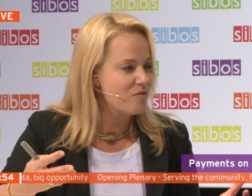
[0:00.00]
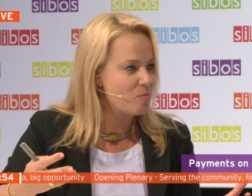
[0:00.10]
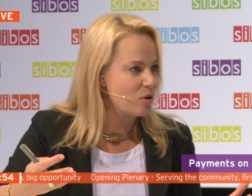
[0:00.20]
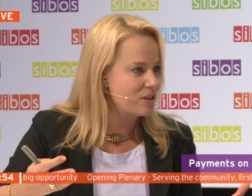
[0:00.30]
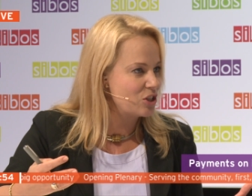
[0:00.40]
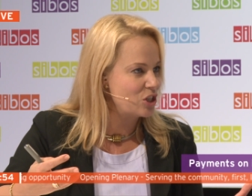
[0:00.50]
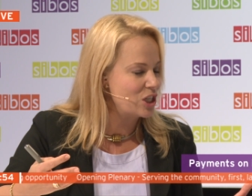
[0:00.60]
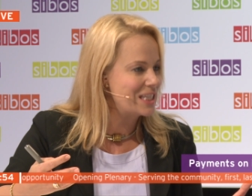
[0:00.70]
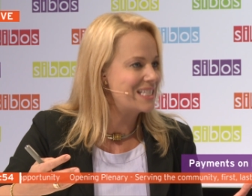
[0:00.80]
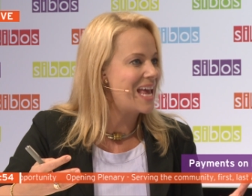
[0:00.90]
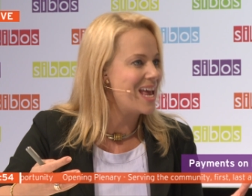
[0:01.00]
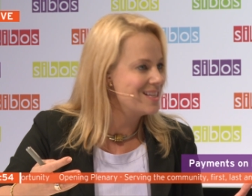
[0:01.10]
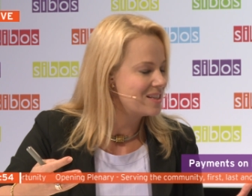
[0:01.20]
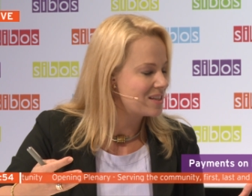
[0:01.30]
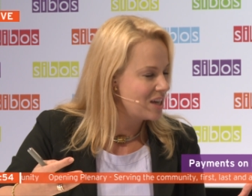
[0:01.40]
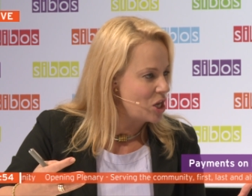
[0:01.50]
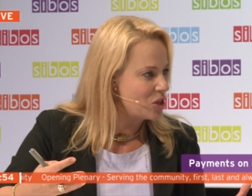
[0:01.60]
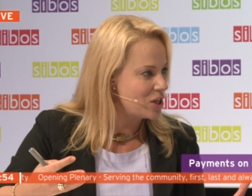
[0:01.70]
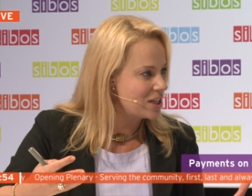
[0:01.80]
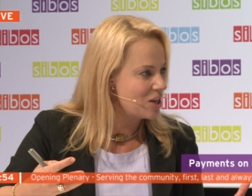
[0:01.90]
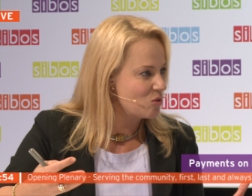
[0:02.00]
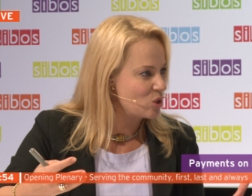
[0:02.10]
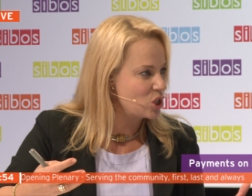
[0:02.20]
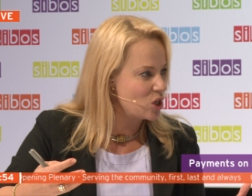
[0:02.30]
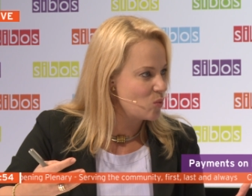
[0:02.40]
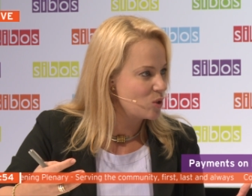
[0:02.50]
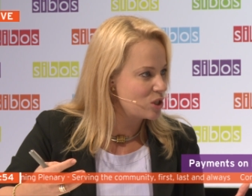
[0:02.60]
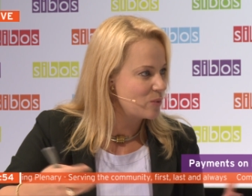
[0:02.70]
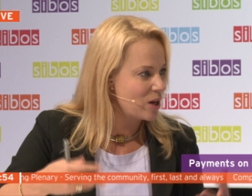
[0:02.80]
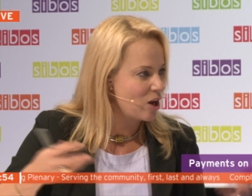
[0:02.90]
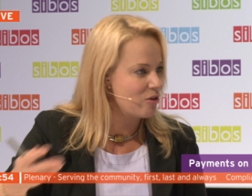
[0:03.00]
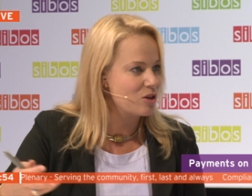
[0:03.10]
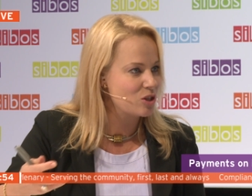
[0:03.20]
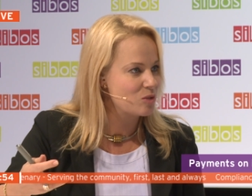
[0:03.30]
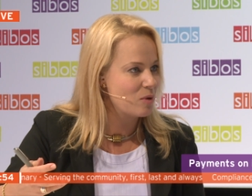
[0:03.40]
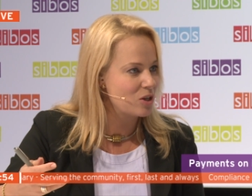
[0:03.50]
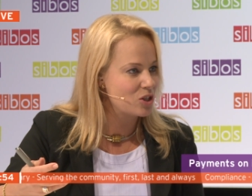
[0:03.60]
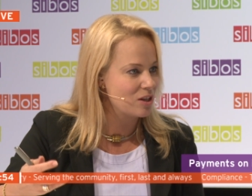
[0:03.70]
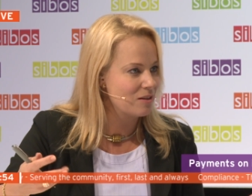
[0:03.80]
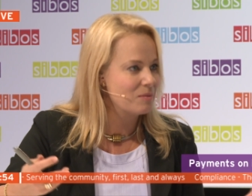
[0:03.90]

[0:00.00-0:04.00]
every politician says that he or she wants to encourage as much, you